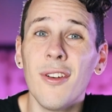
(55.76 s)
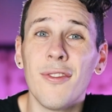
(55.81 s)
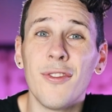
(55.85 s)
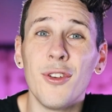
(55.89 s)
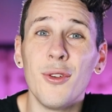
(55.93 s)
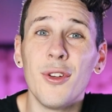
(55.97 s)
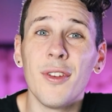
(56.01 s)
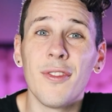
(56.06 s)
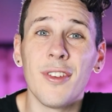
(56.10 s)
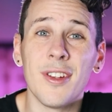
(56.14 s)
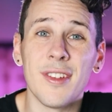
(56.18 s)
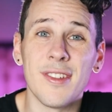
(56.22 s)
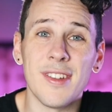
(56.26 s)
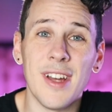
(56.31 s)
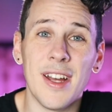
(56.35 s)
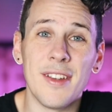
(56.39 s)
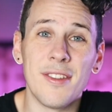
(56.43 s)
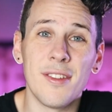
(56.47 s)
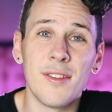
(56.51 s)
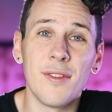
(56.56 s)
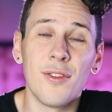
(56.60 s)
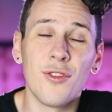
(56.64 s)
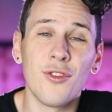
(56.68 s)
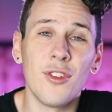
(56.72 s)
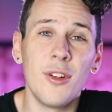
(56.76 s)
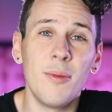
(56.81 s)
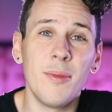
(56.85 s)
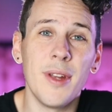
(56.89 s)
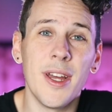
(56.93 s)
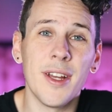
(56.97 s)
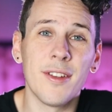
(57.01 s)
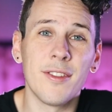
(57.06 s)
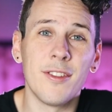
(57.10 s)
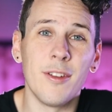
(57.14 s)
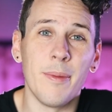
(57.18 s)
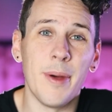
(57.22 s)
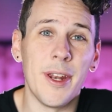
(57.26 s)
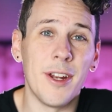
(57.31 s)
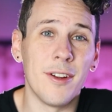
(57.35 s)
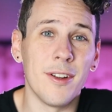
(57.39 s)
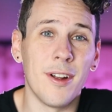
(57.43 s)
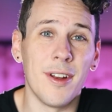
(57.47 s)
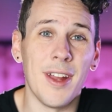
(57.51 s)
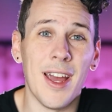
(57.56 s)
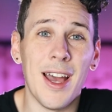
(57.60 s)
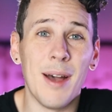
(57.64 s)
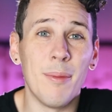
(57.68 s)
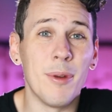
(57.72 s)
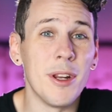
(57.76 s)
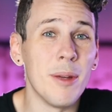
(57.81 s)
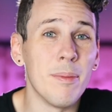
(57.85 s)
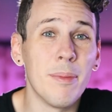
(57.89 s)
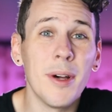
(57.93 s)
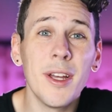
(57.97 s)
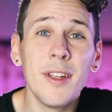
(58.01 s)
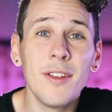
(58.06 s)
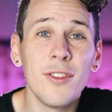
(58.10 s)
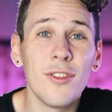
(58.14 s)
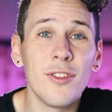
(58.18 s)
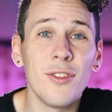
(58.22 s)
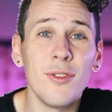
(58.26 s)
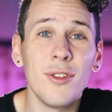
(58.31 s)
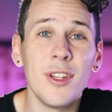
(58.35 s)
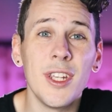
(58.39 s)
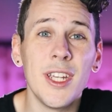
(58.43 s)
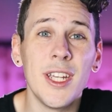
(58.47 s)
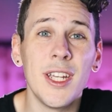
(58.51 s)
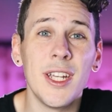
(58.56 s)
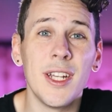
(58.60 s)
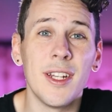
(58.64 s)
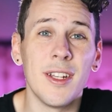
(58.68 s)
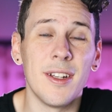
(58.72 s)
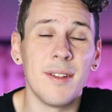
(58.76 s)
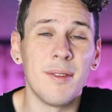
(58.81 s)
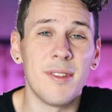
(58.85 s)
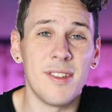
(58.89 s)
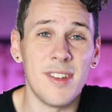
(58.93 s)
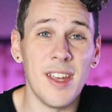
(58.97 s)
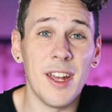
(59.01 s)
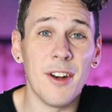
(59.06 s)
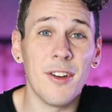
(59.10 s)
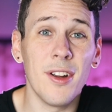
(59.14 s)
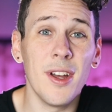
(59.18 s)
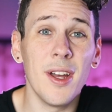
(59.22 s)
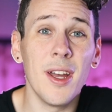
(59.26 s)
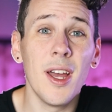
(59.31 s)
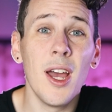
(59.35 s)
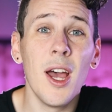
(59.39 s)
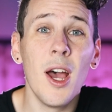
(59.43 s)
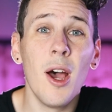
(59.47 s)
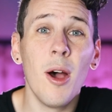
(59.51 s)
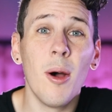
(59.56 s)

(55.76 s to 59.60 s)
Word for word: are a few different sizes of Stream Decks depending on how many buttons you need, etc.,